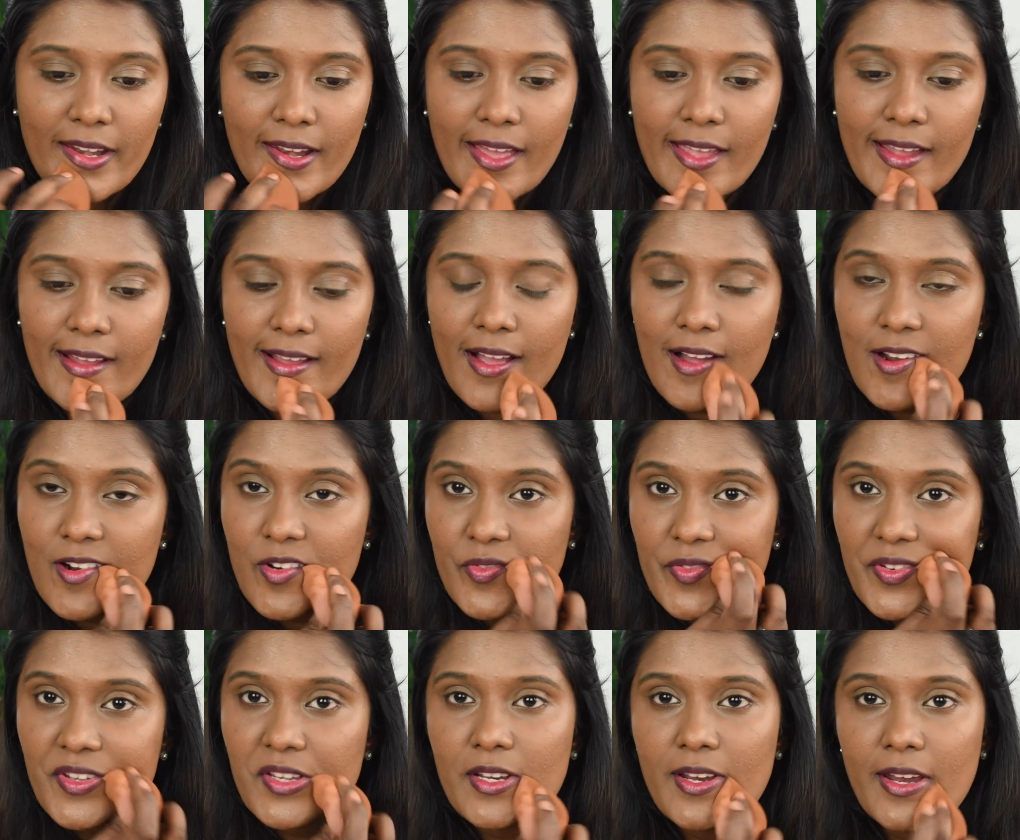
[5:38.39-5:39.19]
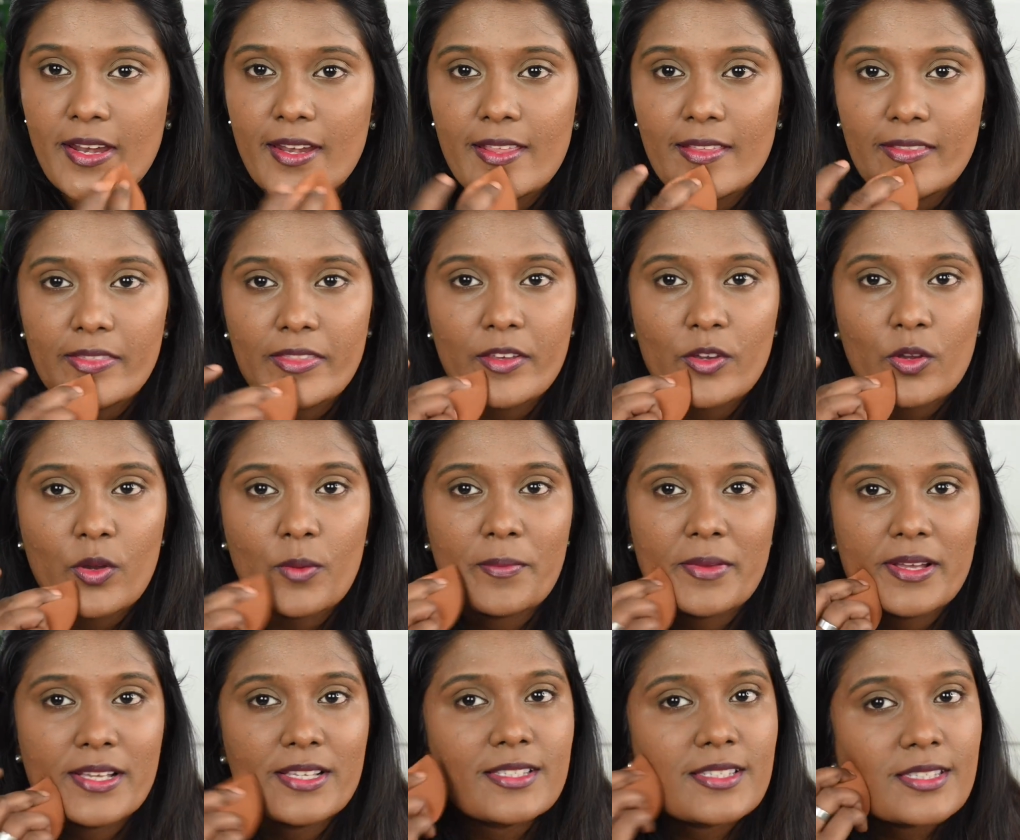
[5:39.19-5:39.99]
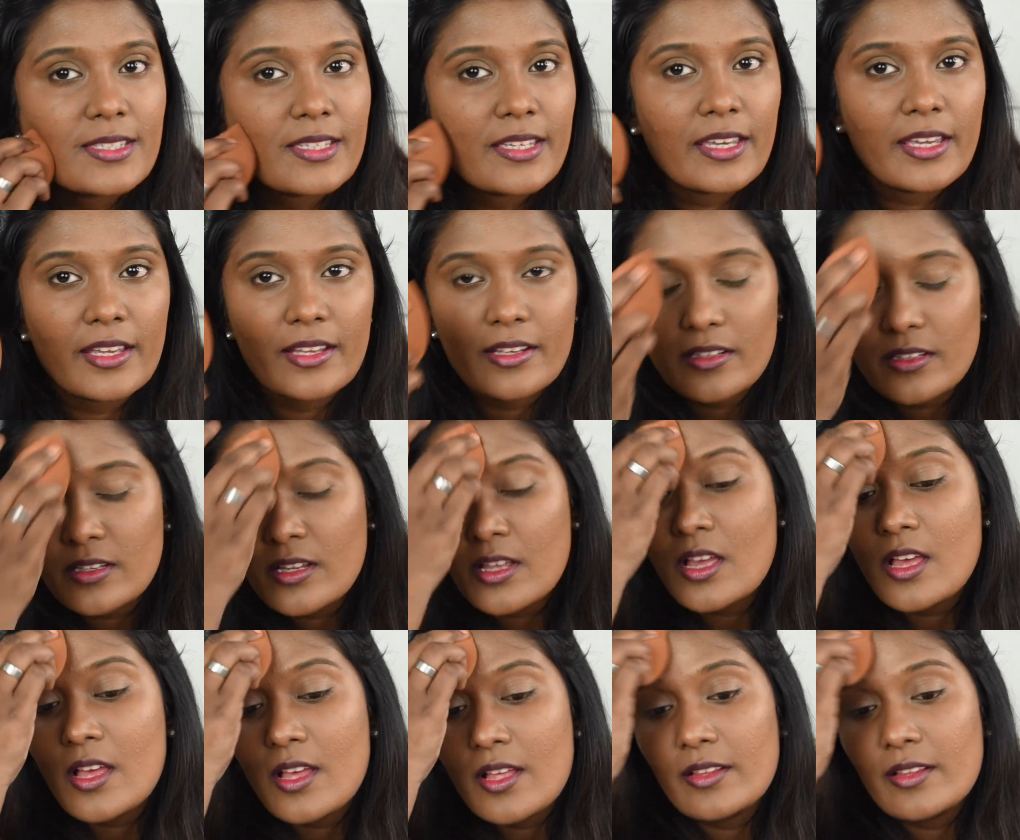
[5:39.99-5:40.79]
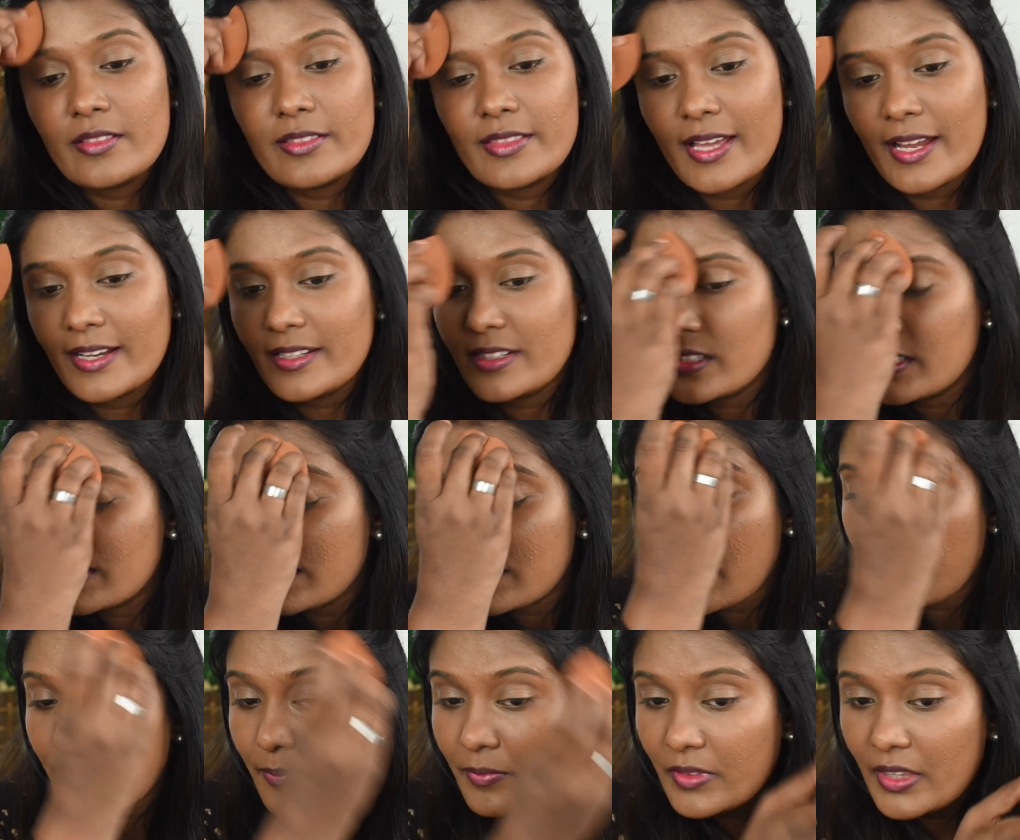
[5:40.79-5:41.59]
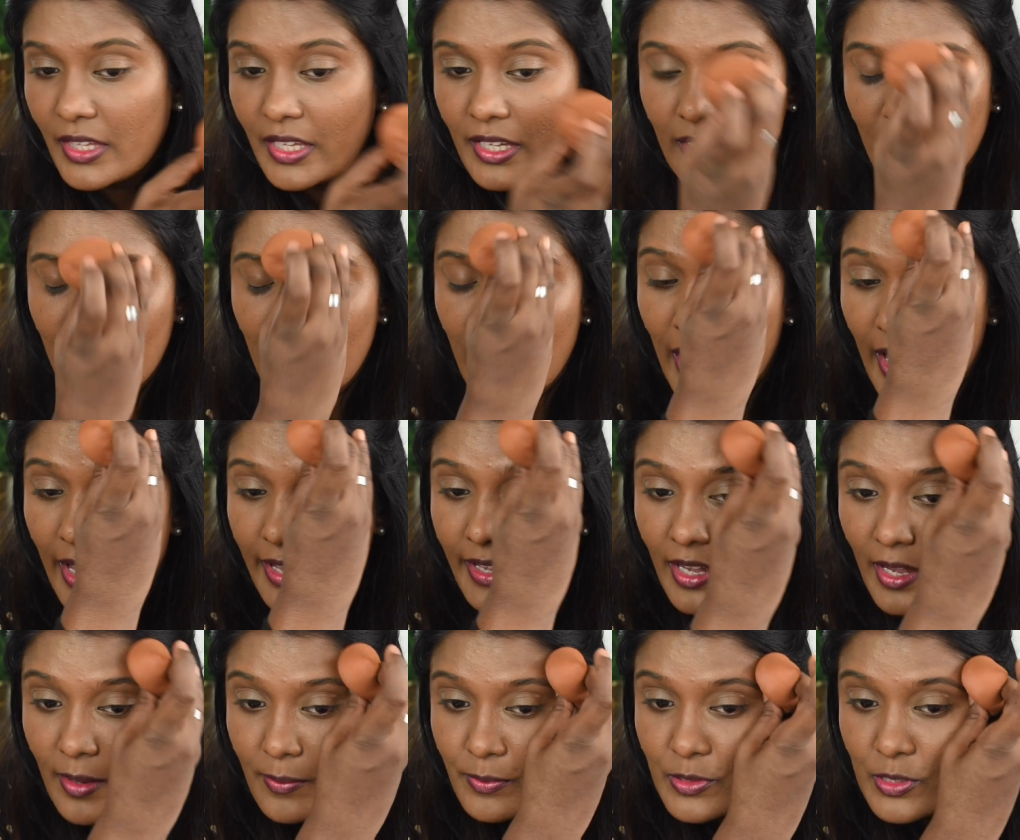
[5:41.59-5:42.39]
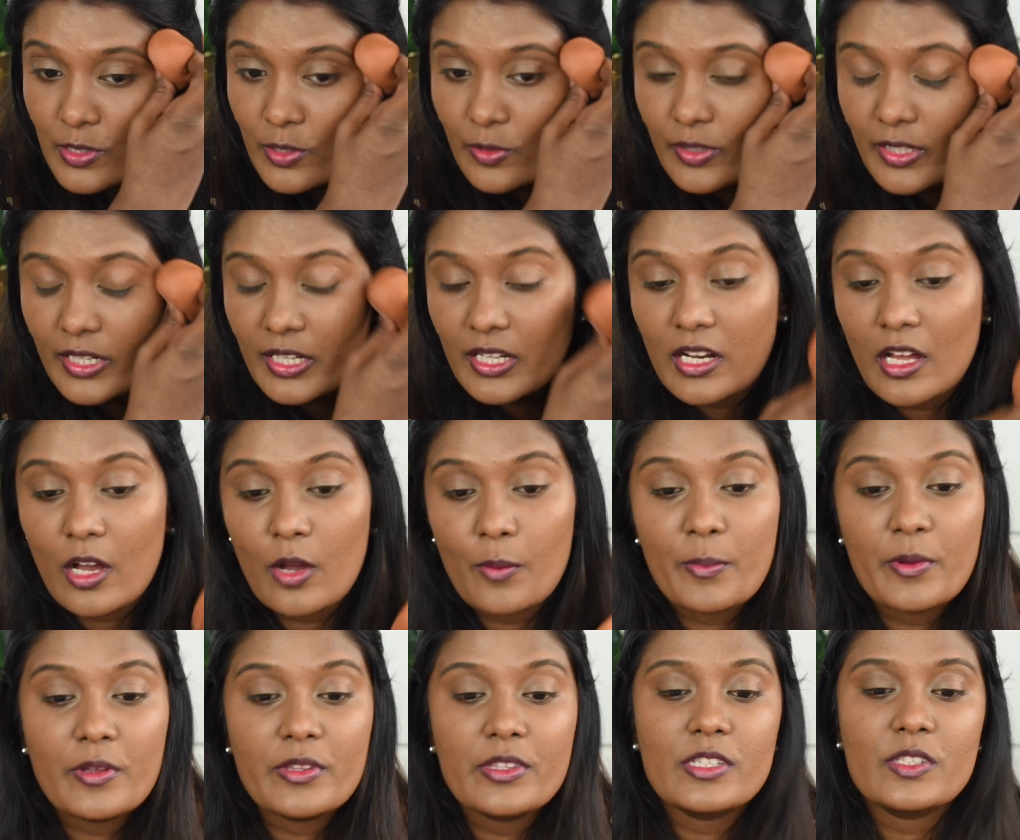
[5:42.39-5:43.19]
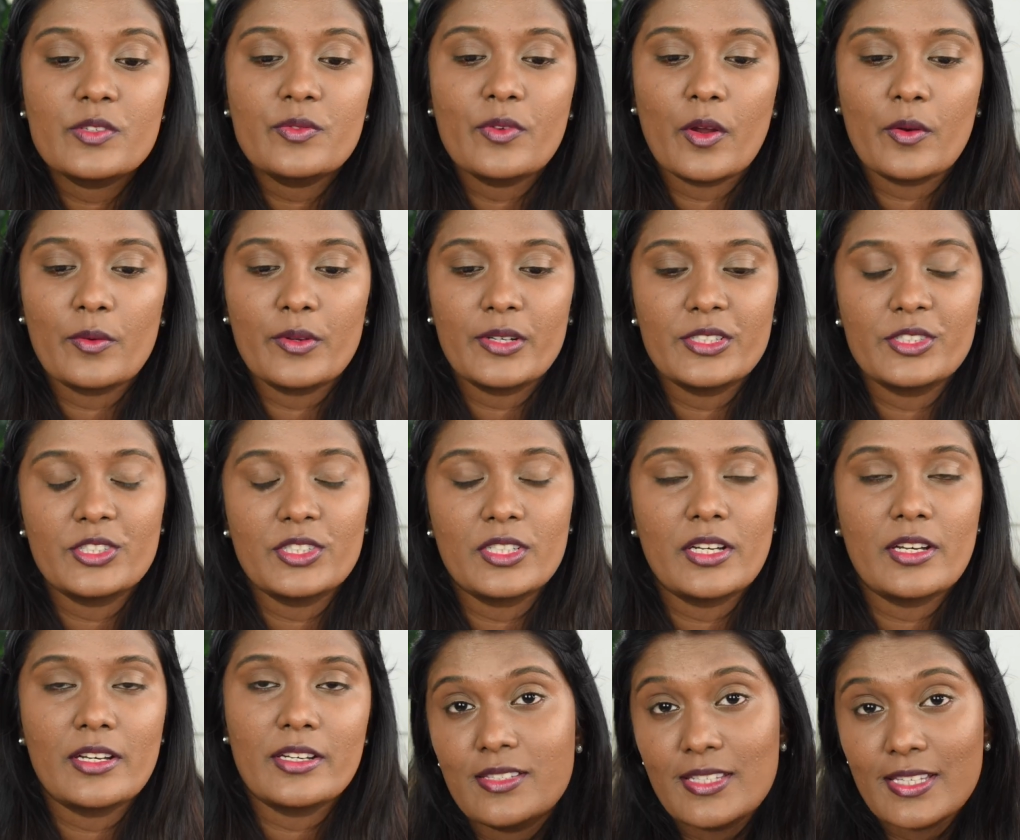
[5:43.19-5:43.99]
I can't feel anything on my skin that is something I absolutely love with this foundation.